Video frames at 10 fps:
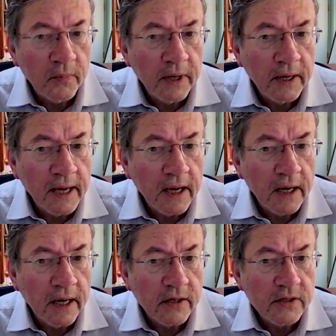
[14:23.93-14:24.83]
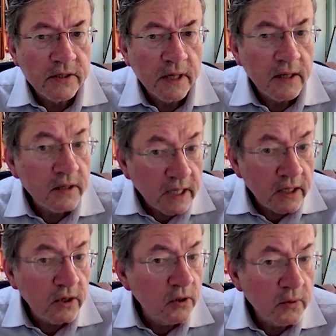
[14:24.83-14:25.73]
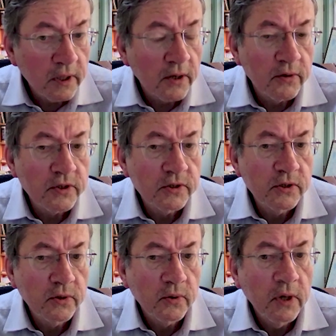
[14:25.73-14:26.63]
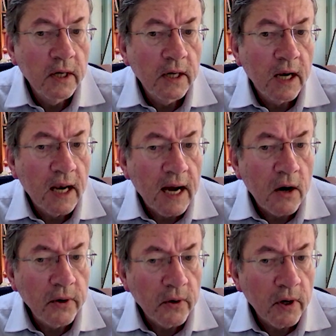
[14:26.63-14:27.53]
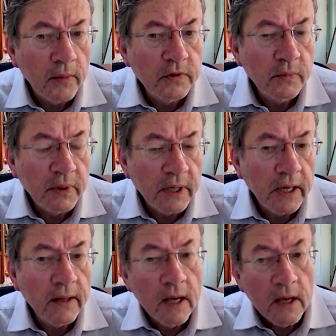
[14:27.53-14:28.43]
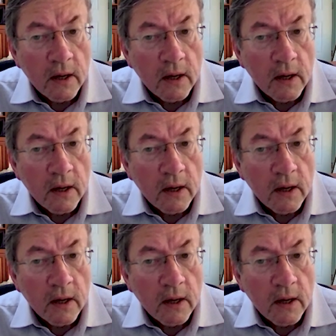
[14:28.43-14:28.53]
European allies and the EU and others to allow Europe to be